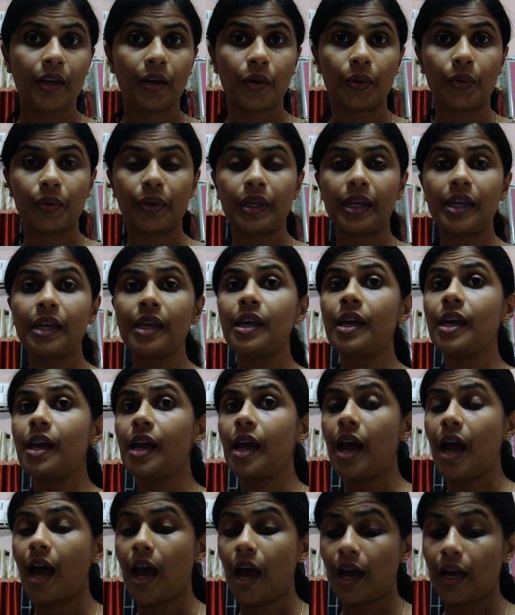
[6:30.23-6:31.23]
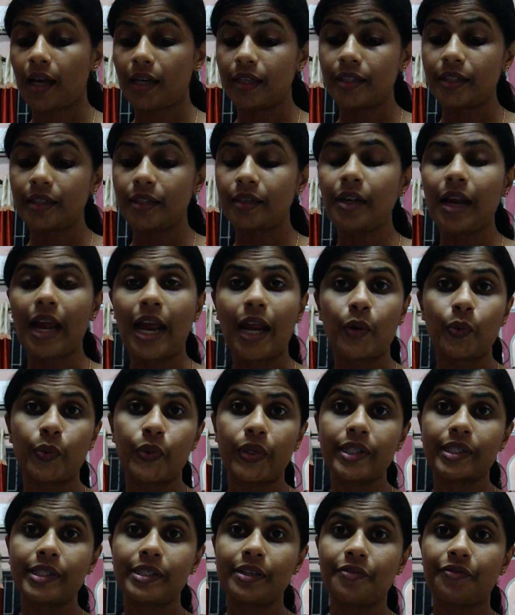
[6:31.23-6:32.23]
Okay, under
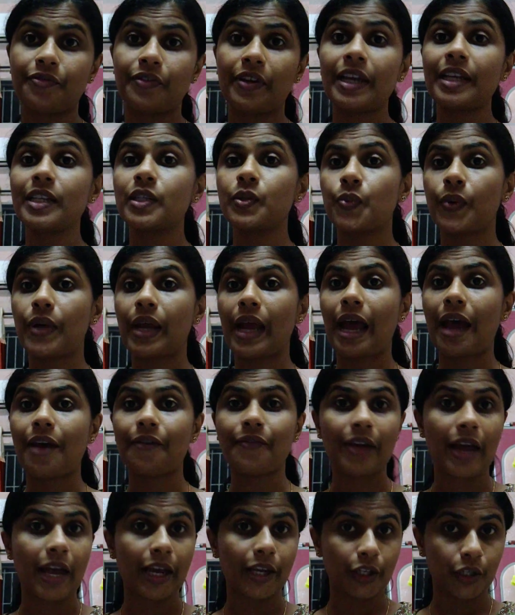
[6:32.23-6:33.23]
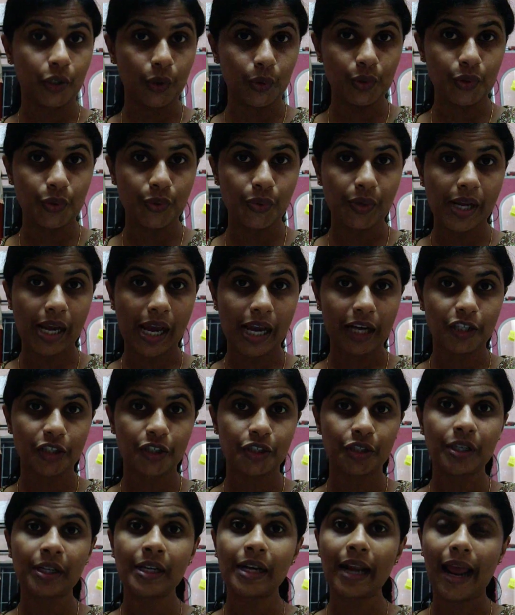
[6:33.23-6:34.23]
adverse effects we have acute
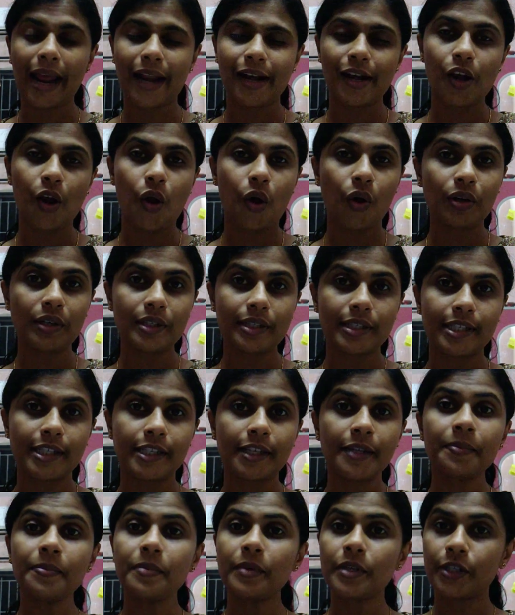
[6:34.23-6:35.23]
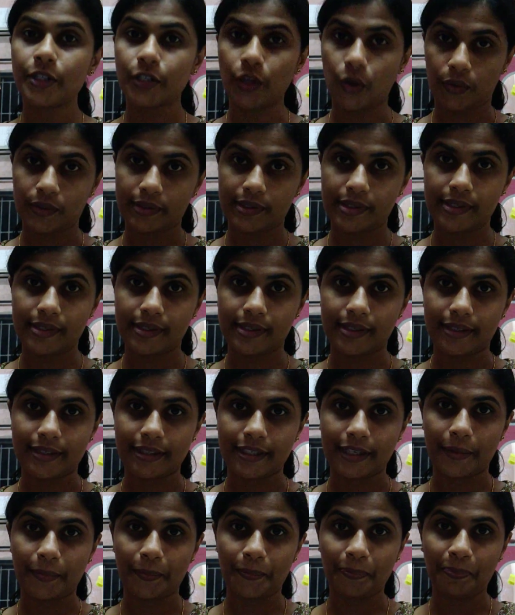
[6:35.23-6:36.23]
reaction and long-term
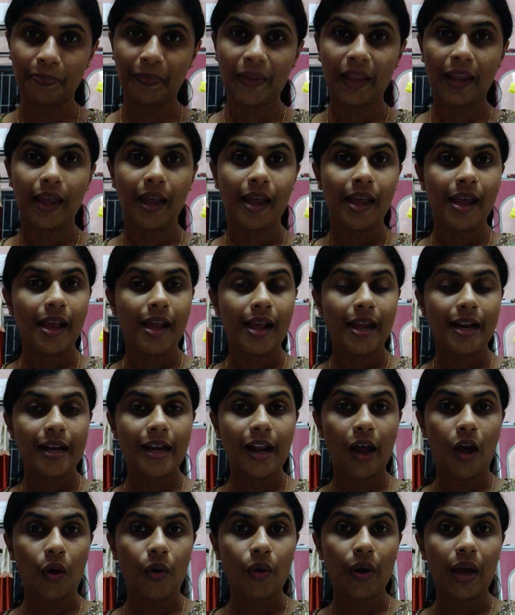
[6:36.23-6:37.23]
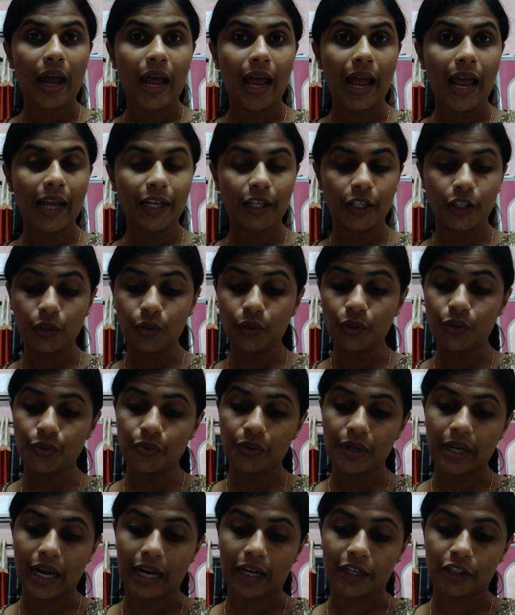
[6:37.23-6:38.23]
toxicity. Now acute
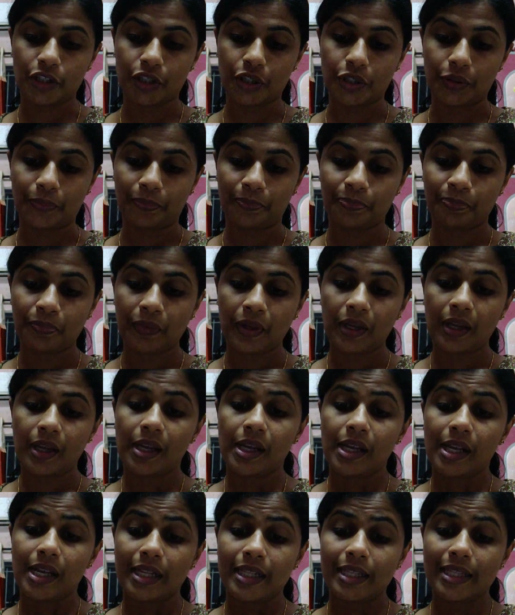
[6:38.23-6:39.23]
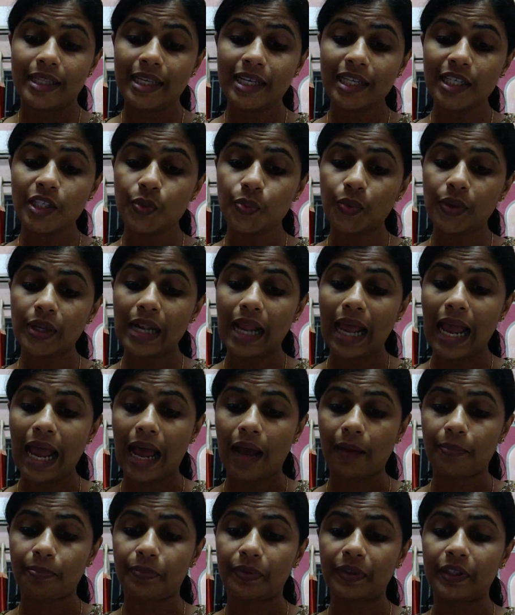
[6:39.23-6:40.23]
reaction, this will
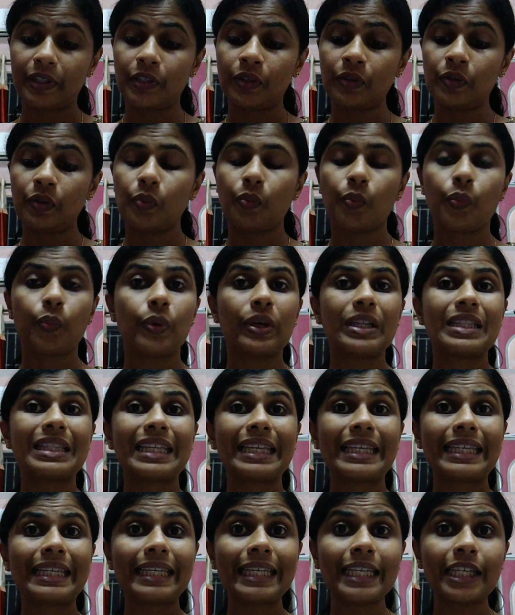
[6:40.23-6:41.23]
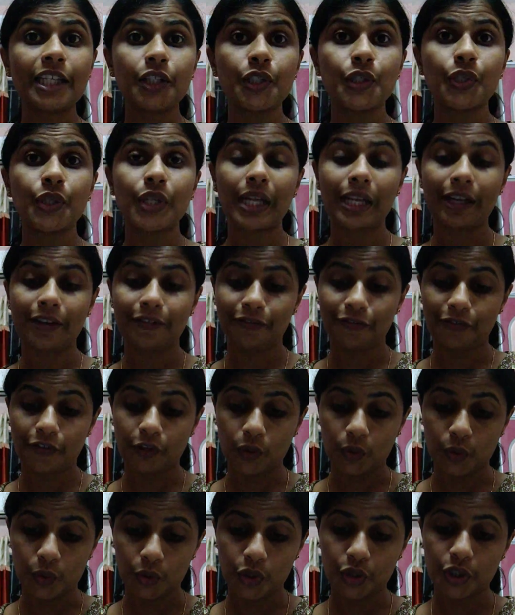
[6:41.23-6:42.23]
happen with each
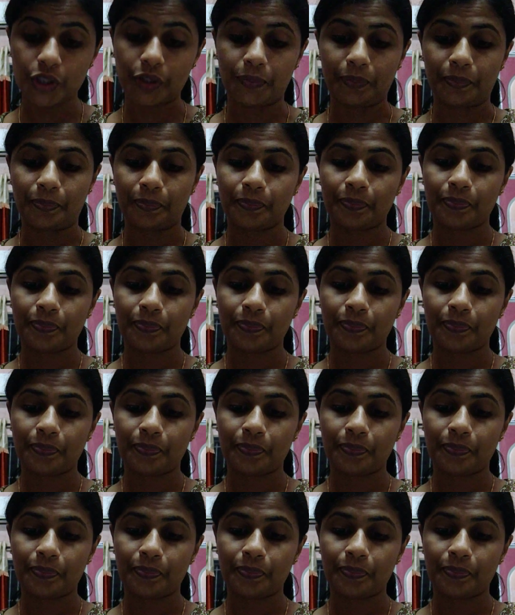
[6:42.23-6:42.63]
infusion,